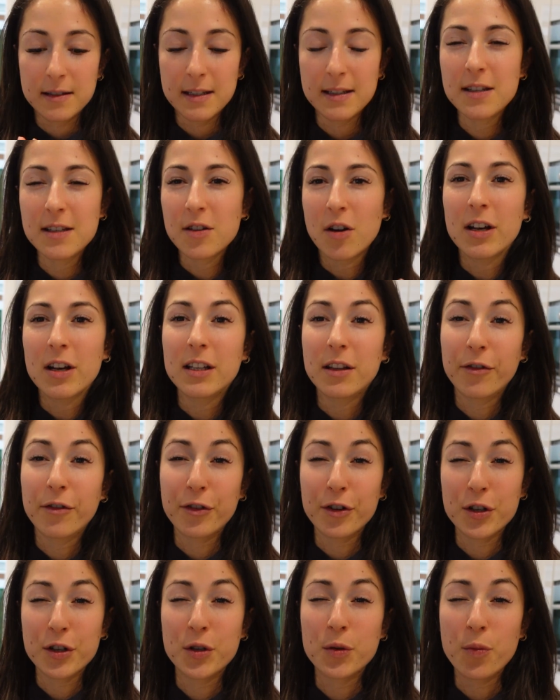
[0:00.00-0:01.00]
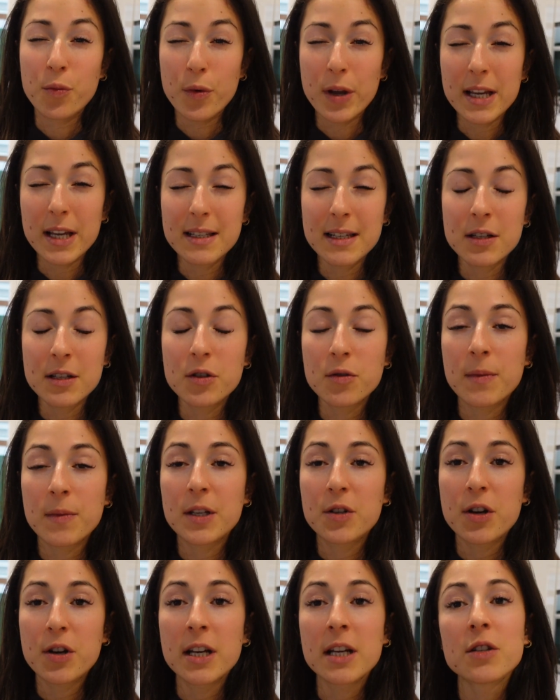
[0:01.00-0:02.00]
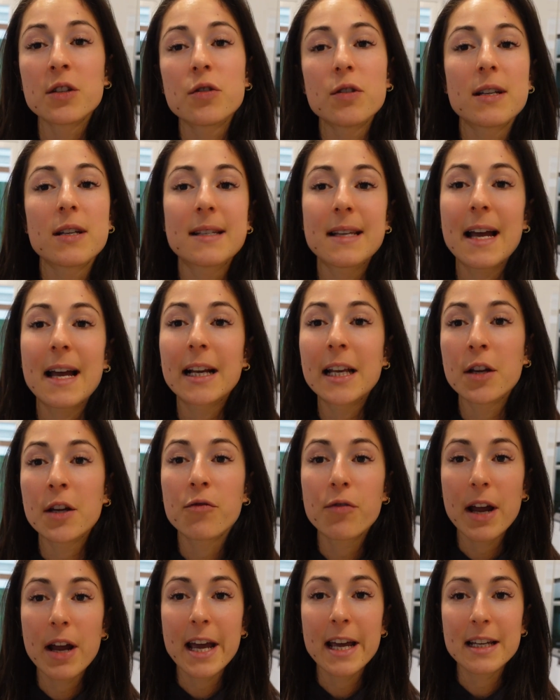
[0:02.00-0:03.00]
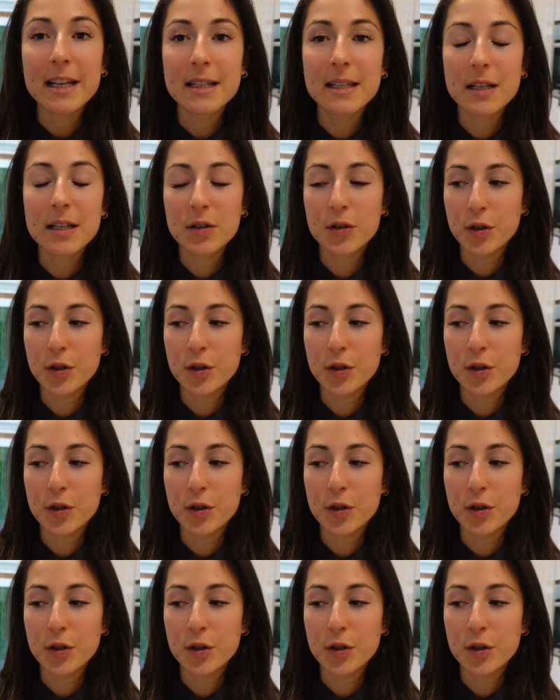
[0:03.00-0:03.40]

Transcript: This is only the first weeks into my training to the cycling race,